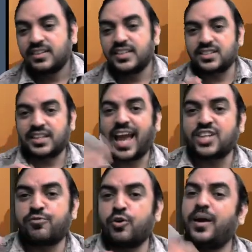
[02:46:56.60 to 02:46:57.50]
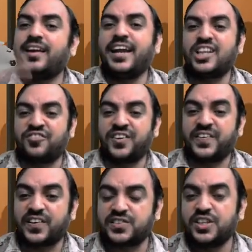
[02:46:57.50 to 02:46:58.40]
Just cash flow by rate of
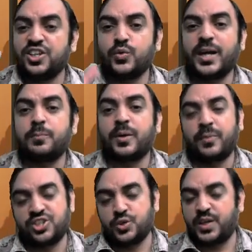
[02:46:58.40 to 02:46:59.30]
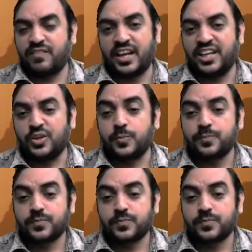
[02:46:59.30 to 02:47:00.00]
interest. You get perpetuity value.